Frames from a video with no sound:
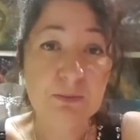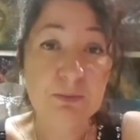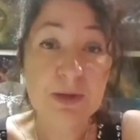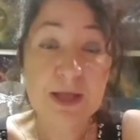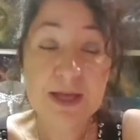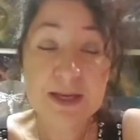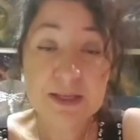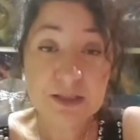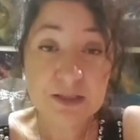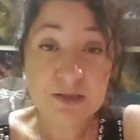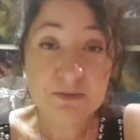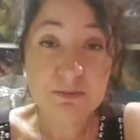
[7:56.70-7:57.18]

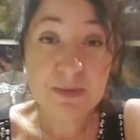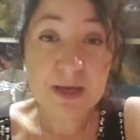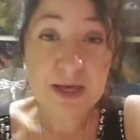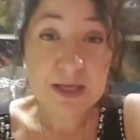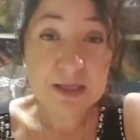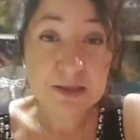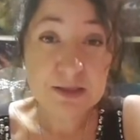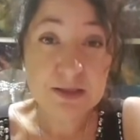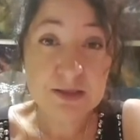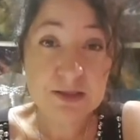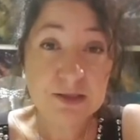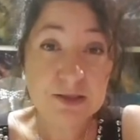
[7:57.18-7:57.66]

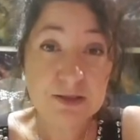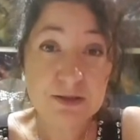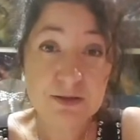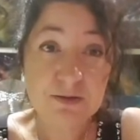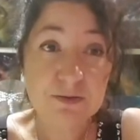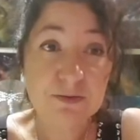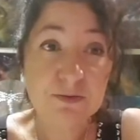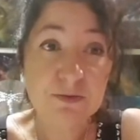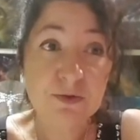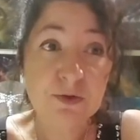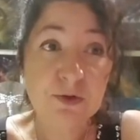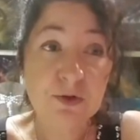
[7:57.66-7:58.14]
placemats,
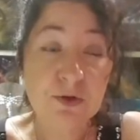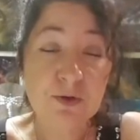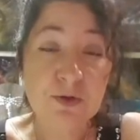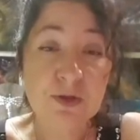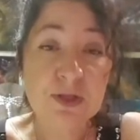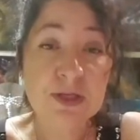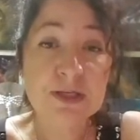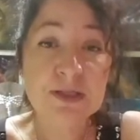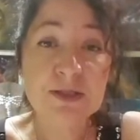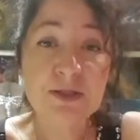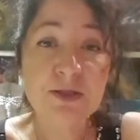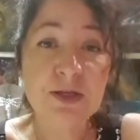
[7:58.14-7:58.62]
you know,
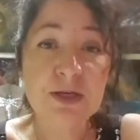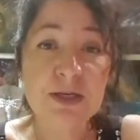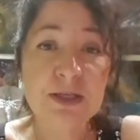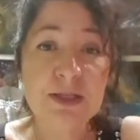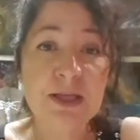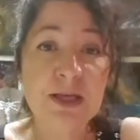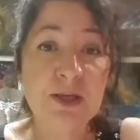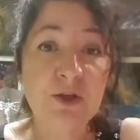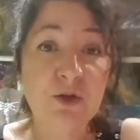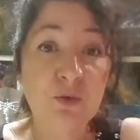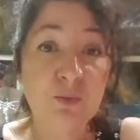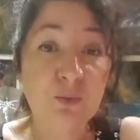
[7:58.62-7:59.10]
things like
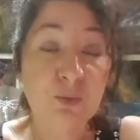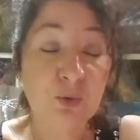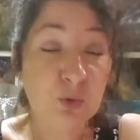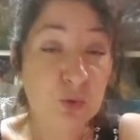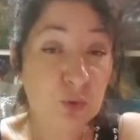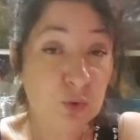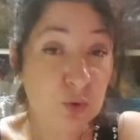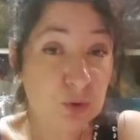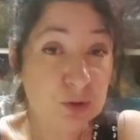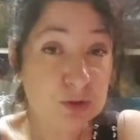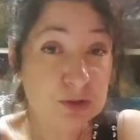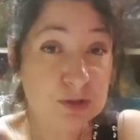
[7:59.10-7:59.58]
that, your
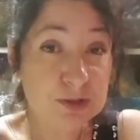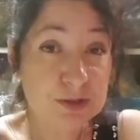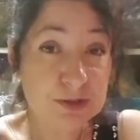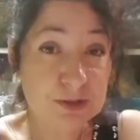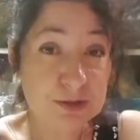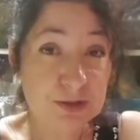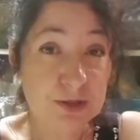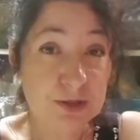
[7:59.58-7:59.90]
boards,